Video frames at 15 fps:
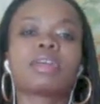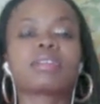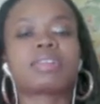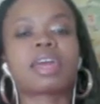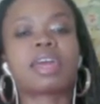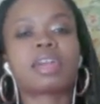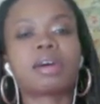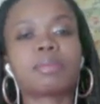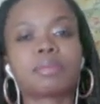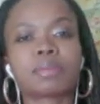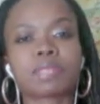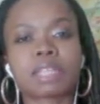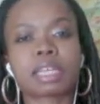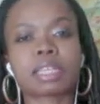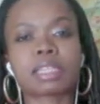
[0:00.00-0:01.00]
Then I'll
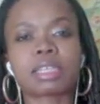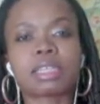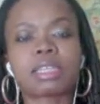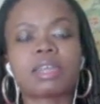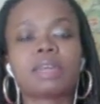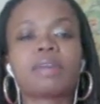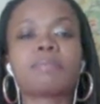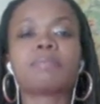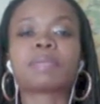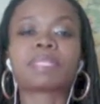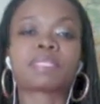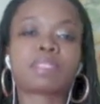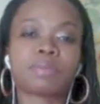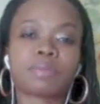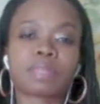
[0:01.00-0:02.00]
most likely mix
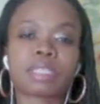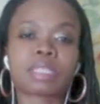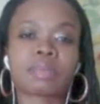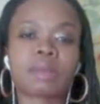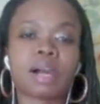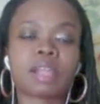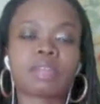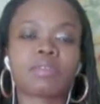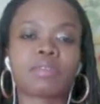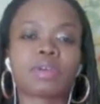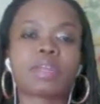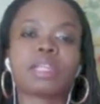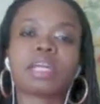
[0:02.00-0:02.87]
it in with some olive oil